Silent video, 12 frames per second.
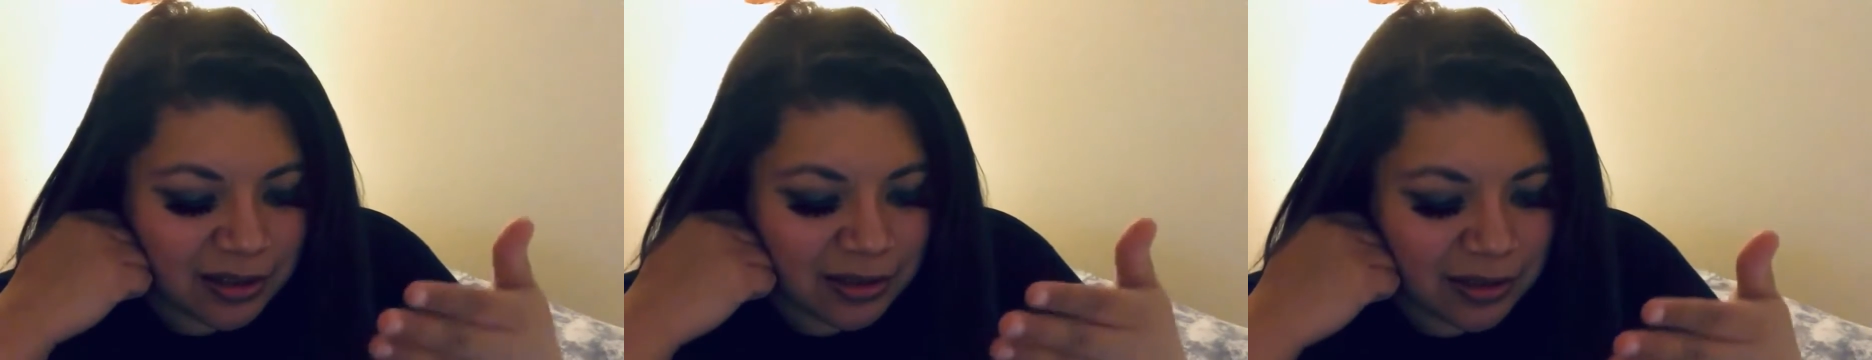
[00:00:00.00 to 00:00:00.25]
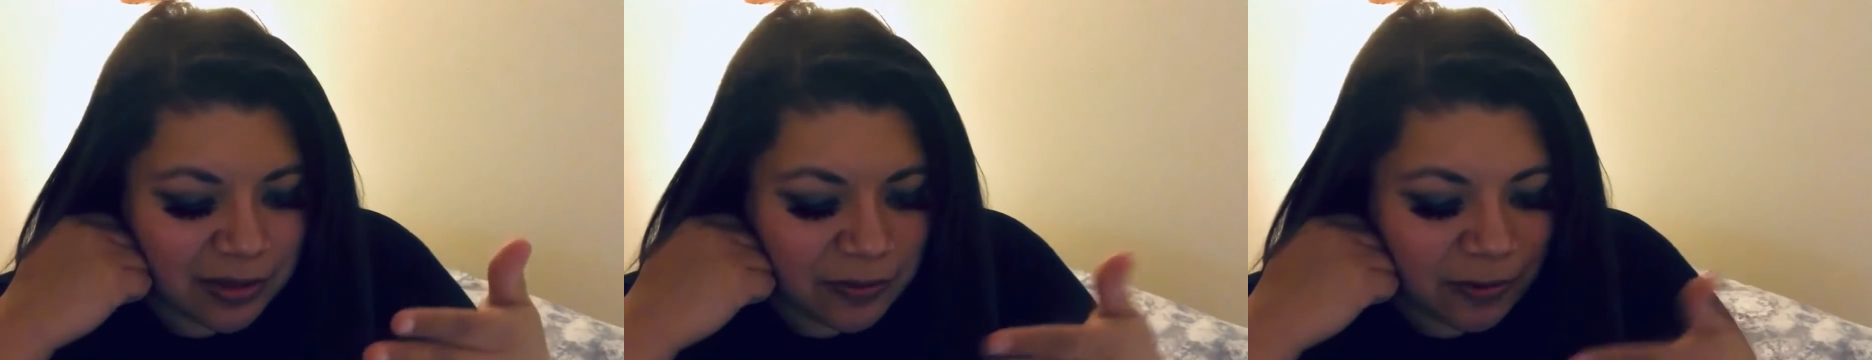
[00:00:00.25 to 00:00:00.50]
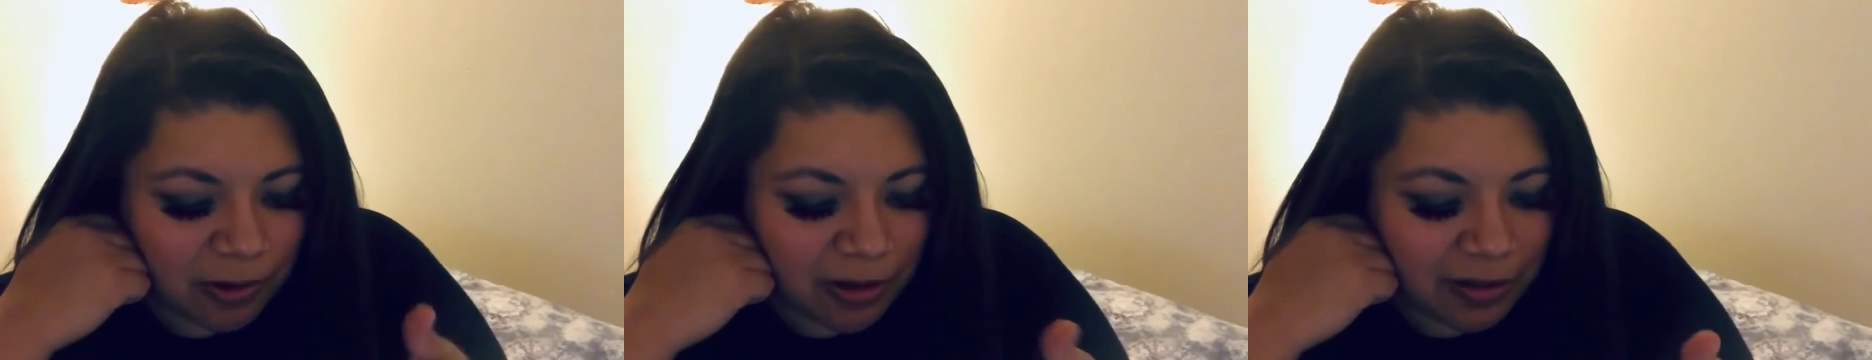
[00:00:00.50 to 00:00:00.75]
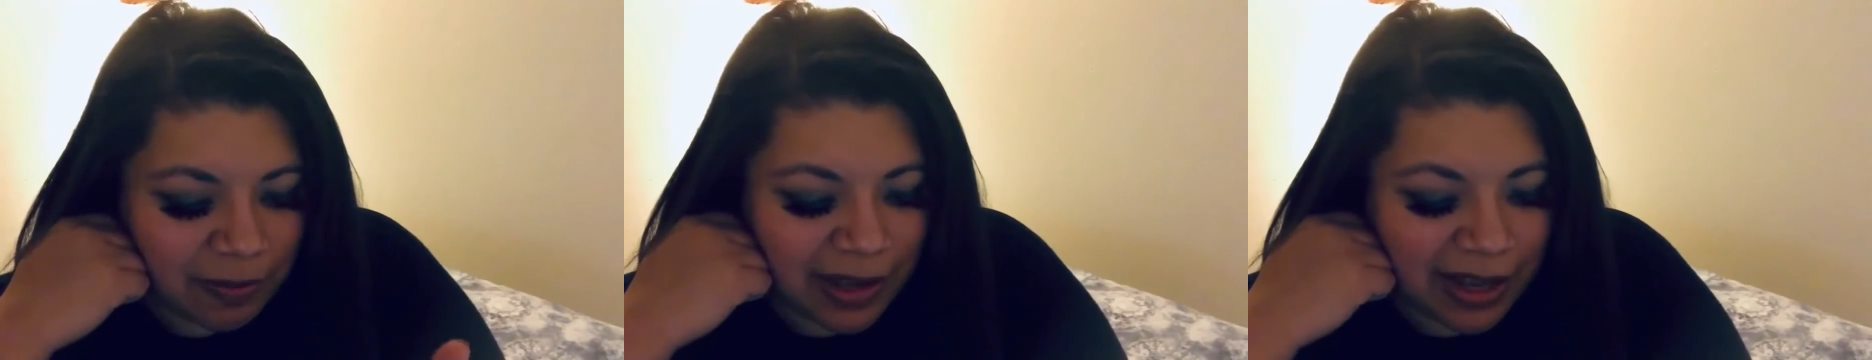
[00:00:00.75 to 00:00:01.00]
the forward
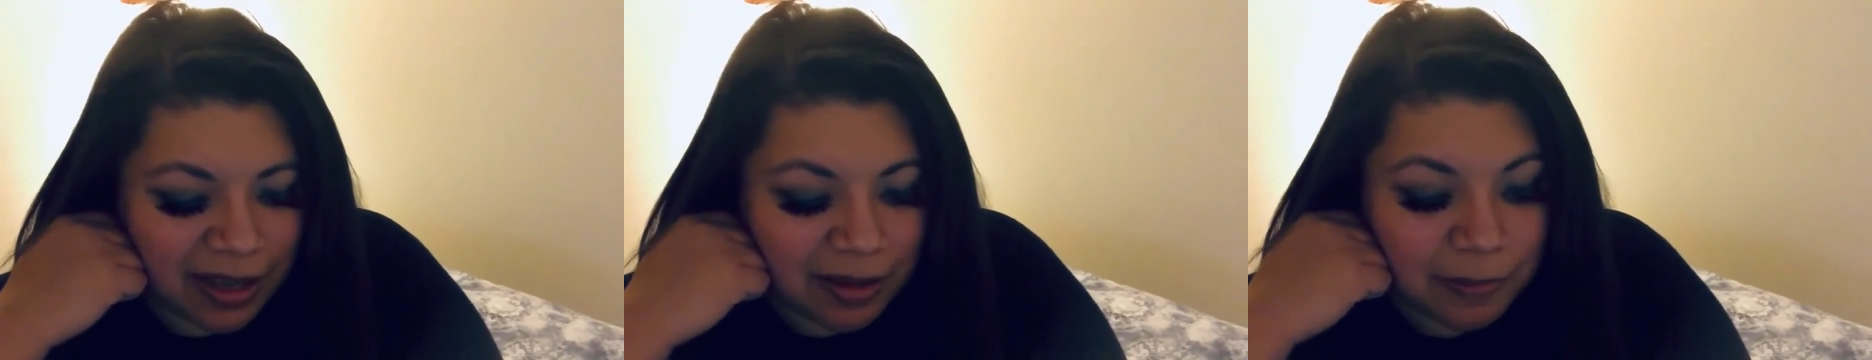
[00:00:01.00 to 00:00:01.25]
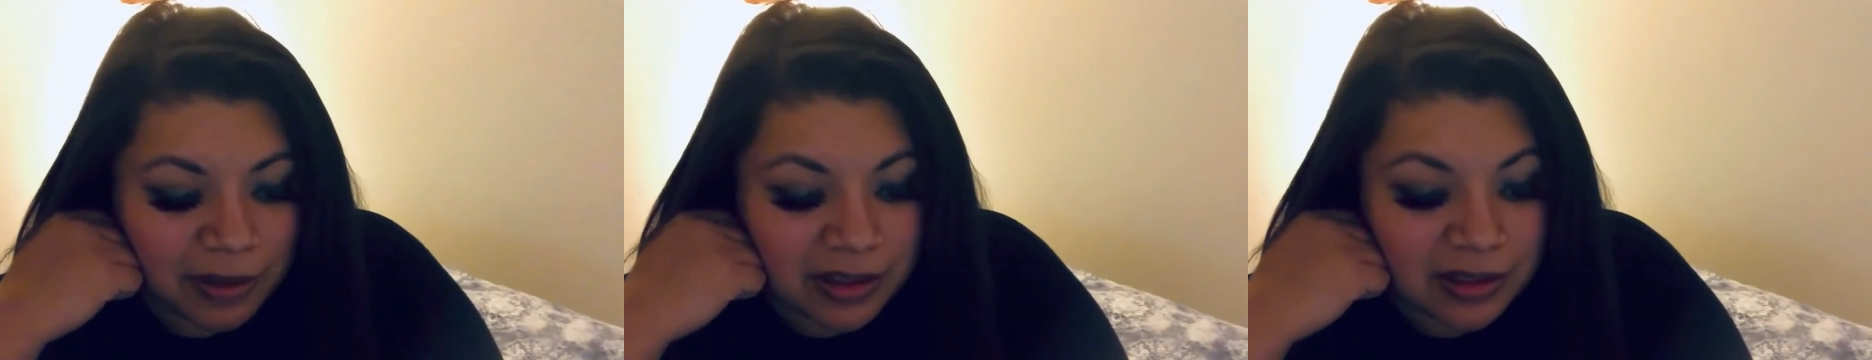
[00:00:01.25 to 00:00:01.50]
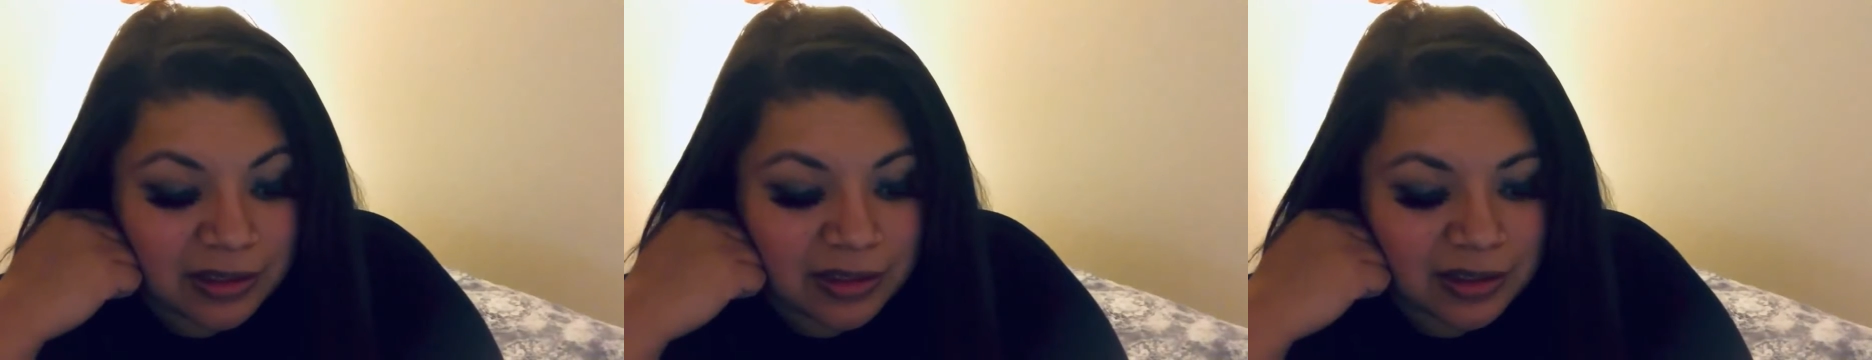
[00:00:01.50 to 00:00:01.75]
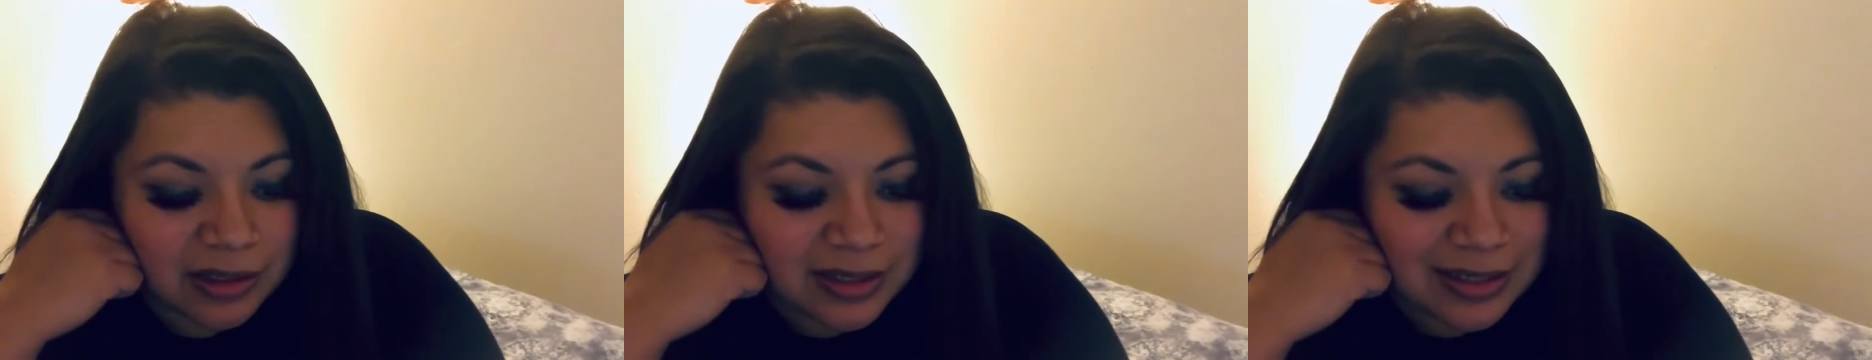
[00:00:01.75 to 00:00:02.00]
and back, but
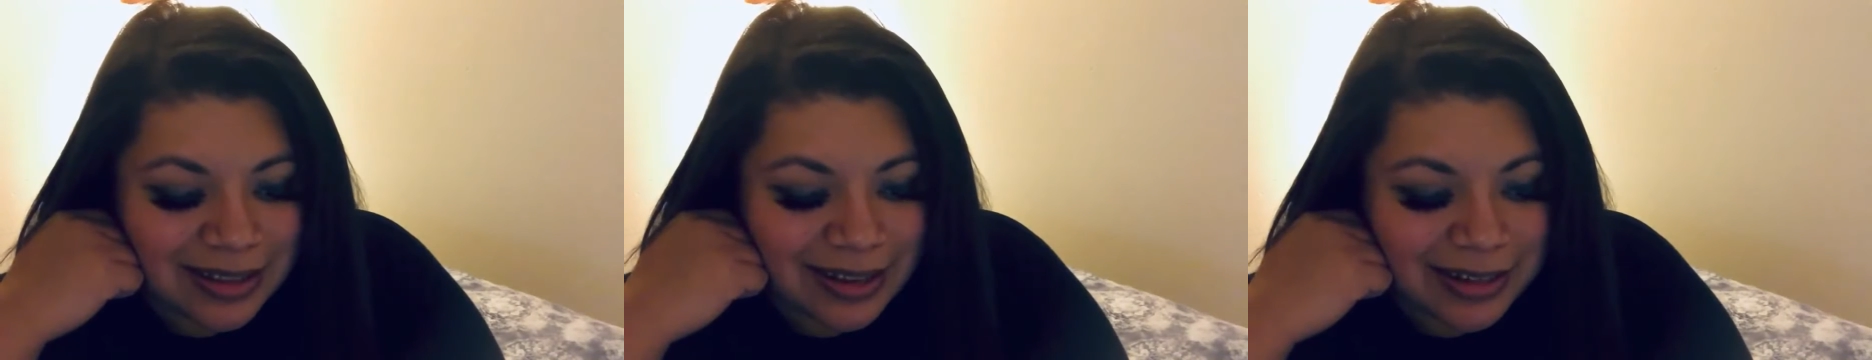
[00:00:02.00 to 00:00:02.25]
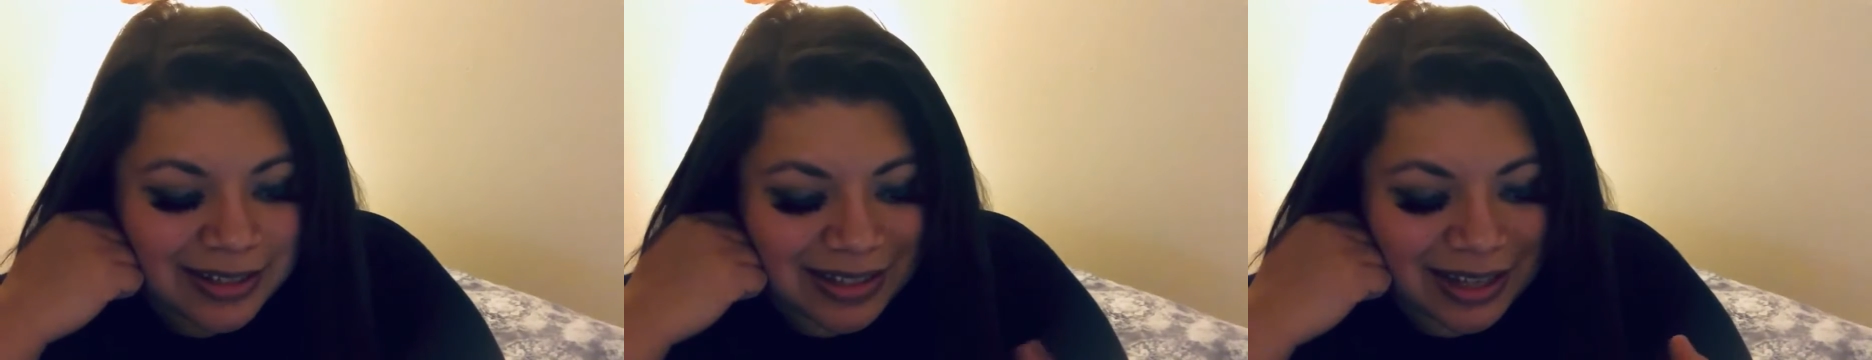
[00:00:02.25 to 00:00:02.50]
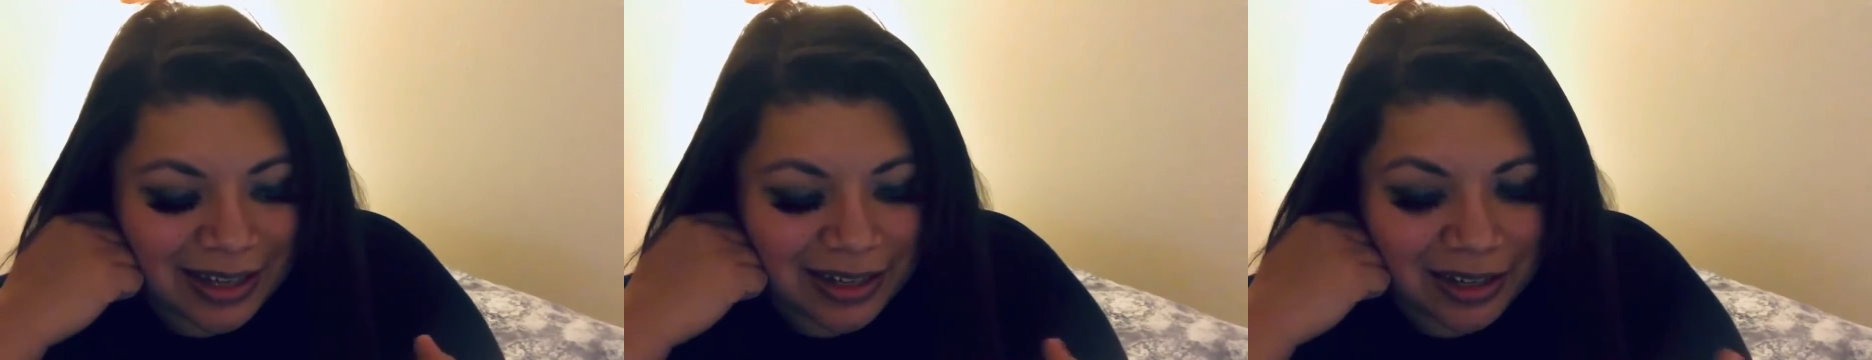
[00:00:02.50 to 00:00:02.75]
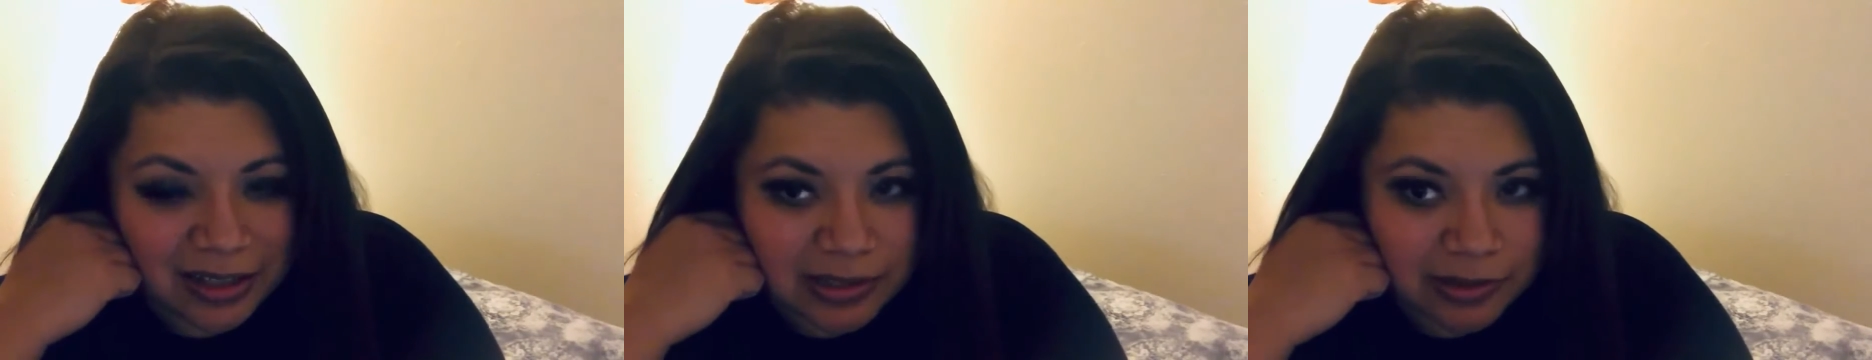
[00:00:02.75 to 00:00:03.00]
the side to side,
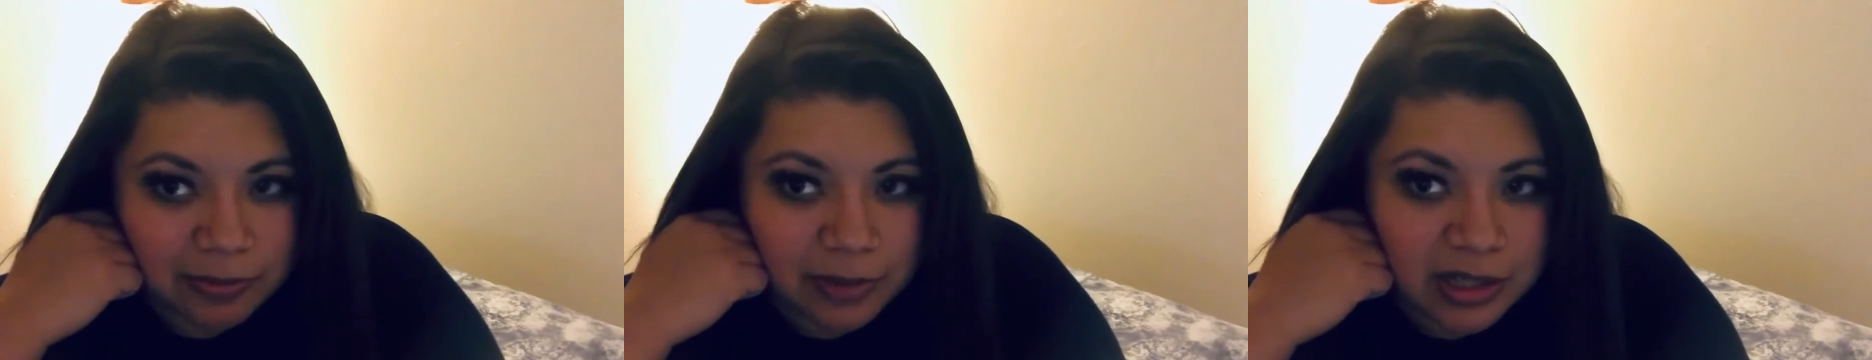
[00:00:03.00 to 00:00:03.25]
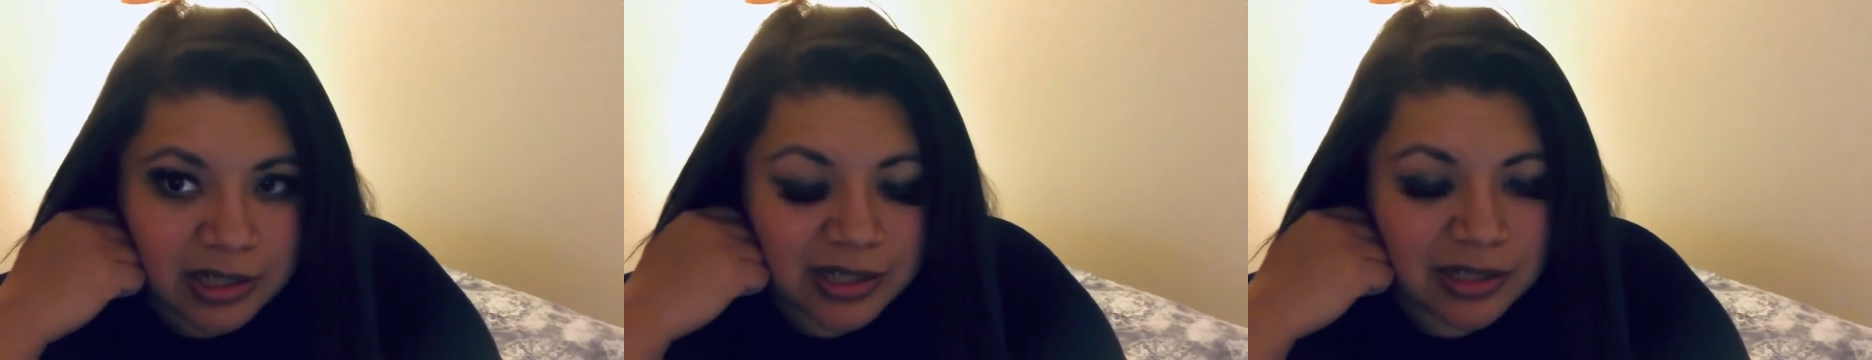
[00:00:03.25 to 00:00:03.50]
not so much.